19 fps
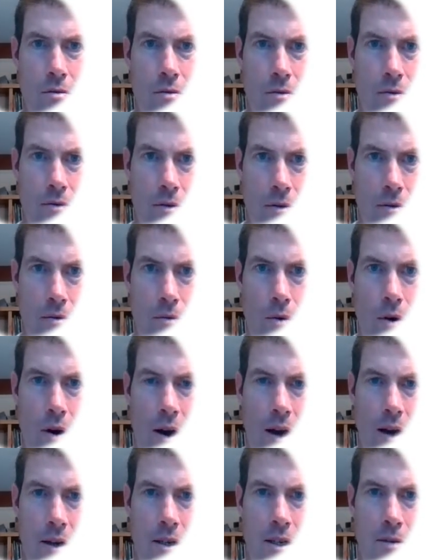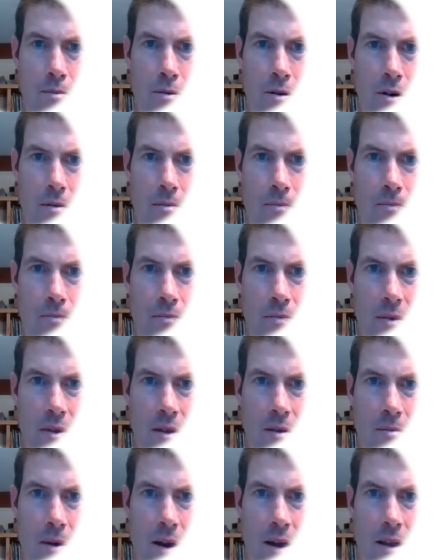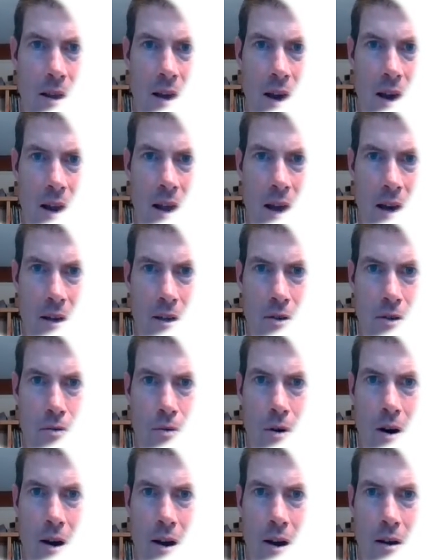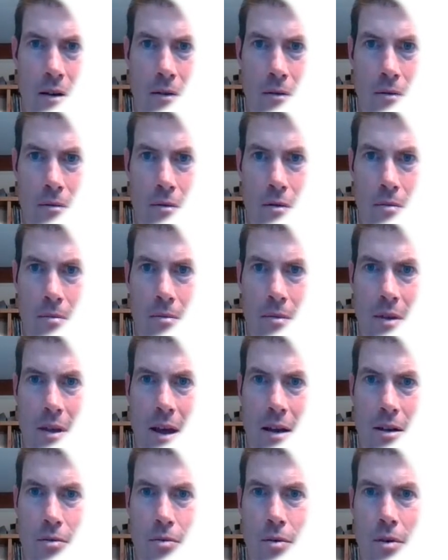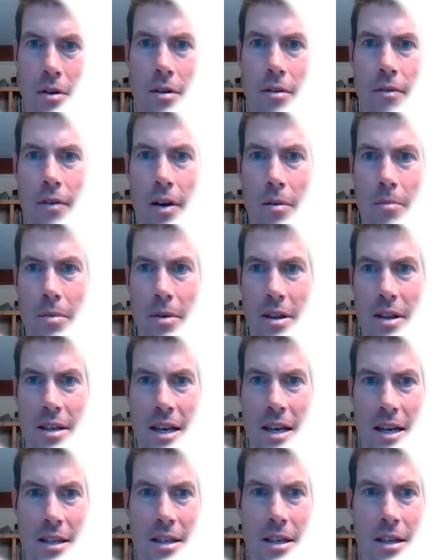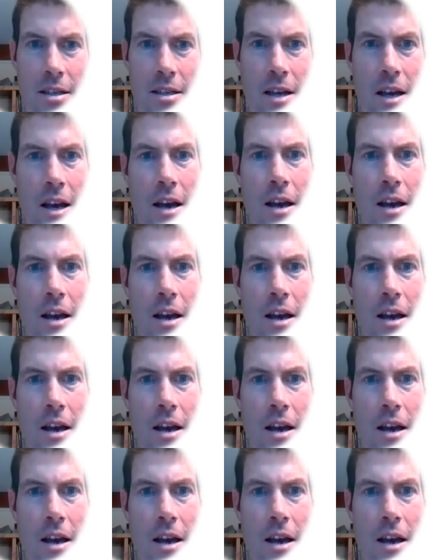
from the Y sperm to make that XY, that's where you develop into the testes.